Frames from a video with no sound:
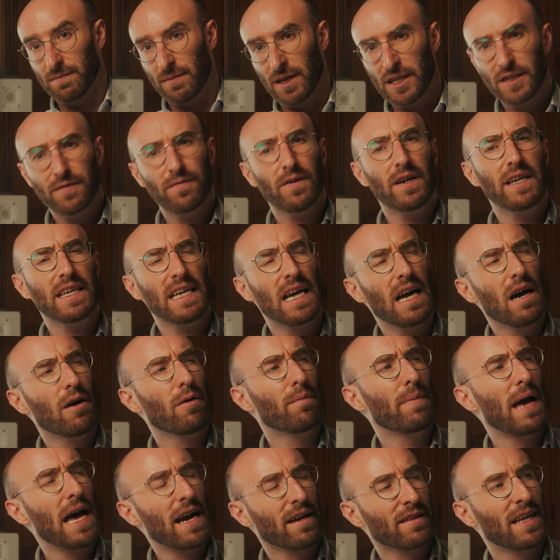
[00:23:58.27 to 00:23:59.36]
It's funny how
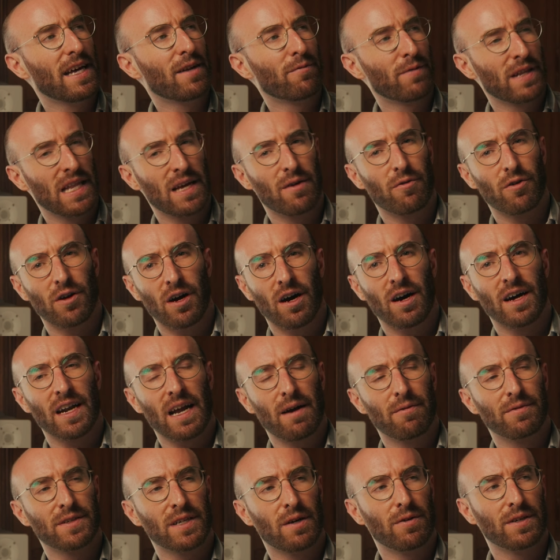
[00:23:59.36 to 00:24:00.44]
back then when they were on, I
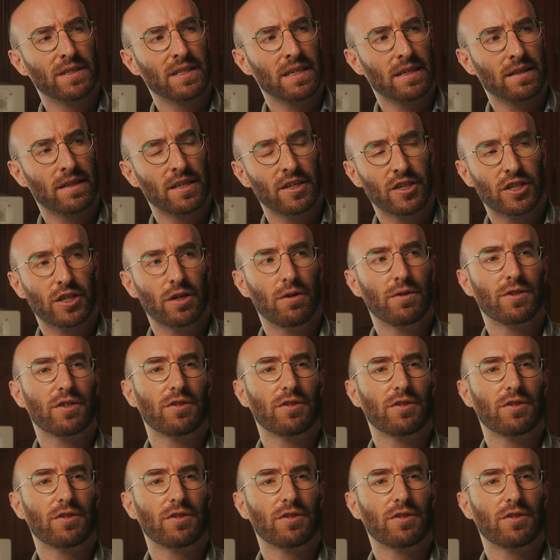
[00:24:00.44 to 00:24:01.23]
was always like, these shows are